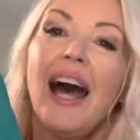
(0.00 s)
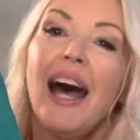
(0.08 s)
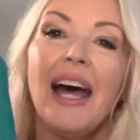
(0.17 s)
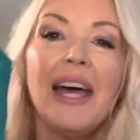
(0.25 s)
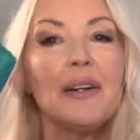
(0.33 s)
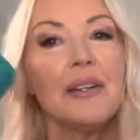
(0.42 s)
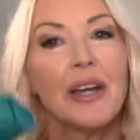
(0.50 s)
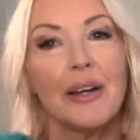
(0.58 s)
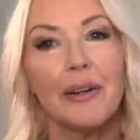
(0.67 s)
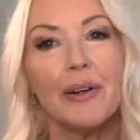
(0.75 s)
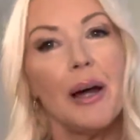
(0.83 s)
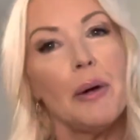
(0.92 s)
I don't
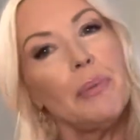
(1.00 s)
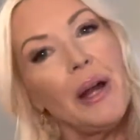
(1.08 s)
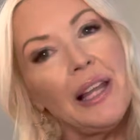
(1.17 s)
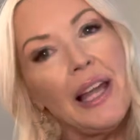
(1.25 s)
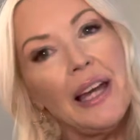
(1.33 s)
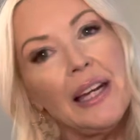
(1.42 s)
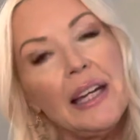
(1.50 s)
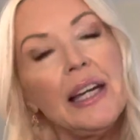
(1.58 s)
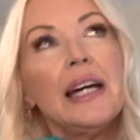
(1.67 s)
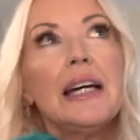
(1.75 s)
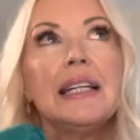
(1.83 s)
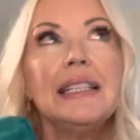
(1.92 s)
know, umbrella,
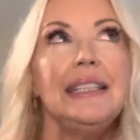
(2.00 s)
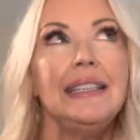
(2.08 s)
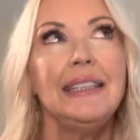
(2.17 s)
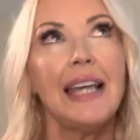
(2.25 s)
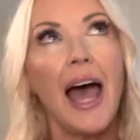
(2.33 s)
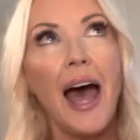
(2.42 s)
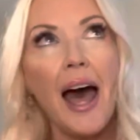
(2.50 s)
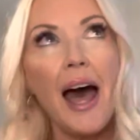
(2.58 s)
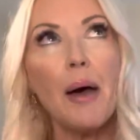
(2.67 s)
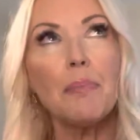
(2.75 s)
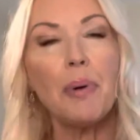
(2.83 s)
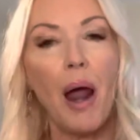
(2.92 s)

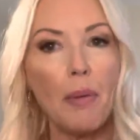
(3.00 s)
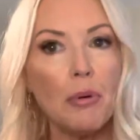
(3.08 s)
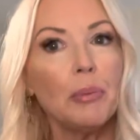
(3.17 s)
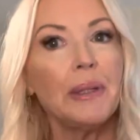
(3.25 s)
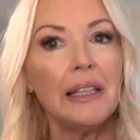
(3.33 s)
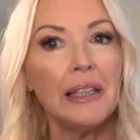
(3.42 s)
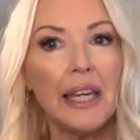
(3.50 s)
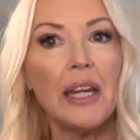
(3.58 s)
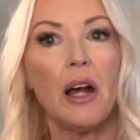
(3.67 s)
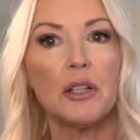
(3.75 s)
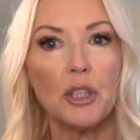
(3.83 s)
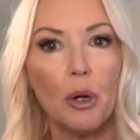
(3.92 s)
yeah, probably late
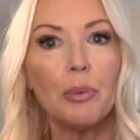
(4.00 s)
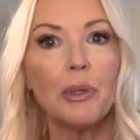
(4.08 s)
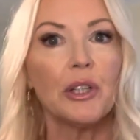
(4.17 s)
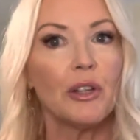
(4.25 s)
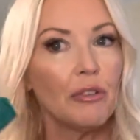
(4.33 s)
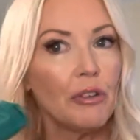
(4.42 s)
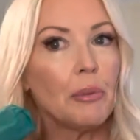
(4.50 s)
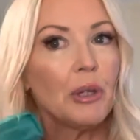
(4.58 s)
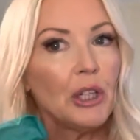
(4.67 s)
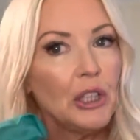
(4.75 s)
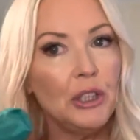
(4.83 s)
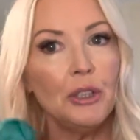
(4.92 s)
October, November,
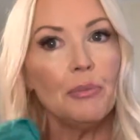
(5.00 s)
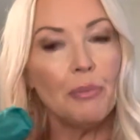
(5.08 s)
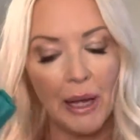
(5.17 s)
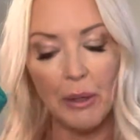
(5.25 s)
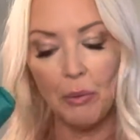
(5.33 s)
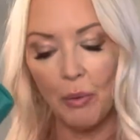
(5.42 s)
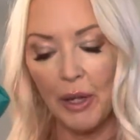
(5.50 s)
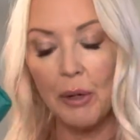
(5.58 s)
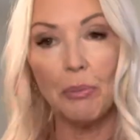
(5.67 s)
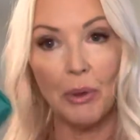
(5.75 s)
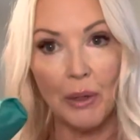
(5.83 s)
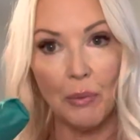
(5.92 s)
you might want to
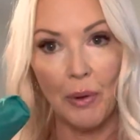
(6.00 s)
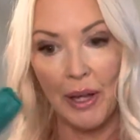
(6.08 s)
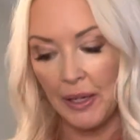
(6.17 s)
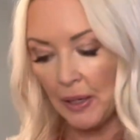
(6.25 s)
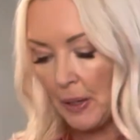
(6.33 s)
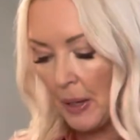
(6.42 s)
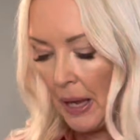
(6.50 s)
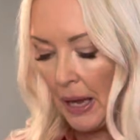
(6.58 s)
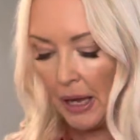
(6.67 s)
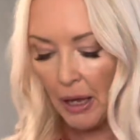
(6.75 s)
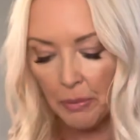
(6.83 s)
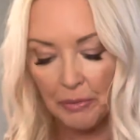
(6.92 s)
bring one.
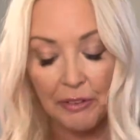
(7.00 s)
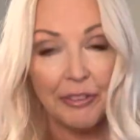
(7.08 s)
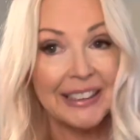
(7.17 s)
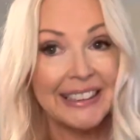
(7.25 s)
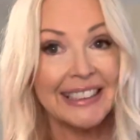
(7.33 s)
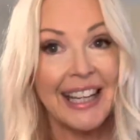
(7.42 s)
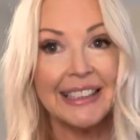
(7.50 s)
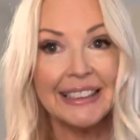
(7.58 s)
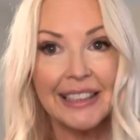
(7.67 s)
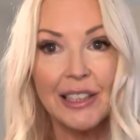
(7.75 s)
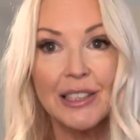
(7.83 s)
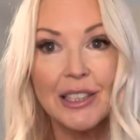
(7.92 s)
It fits
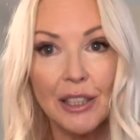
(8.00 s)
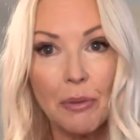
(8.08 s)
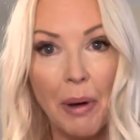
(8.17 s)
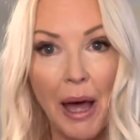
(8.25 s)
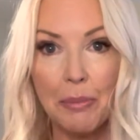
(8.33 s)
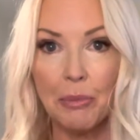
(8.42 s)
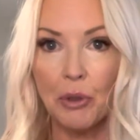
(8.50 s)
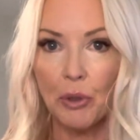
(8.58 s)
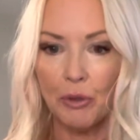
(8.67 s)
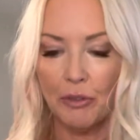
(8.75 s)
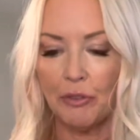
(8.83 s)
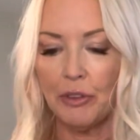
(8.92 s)
nicely into the bottom
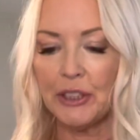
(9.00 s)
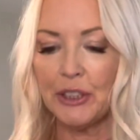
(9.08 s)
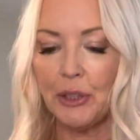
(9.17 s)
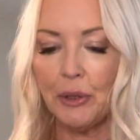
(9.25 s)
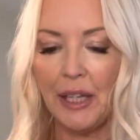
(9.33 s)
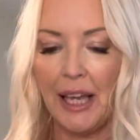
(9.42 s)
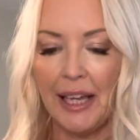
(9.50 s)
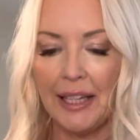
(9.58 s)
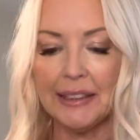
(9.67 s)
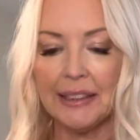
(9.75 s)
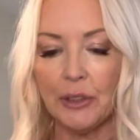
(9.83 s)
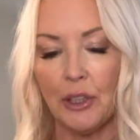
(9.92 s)
groove of your
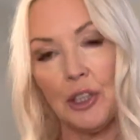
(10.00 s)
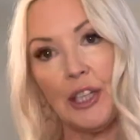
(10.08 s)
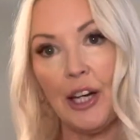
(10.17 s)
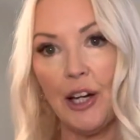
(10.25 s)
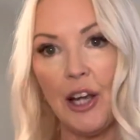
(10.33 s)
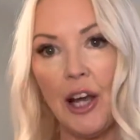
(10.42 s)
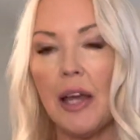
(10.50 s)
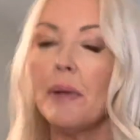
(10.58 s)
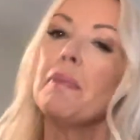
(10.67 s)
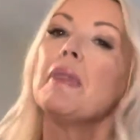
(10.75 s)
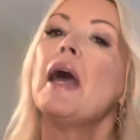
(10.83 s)
suitcase or your carry-on.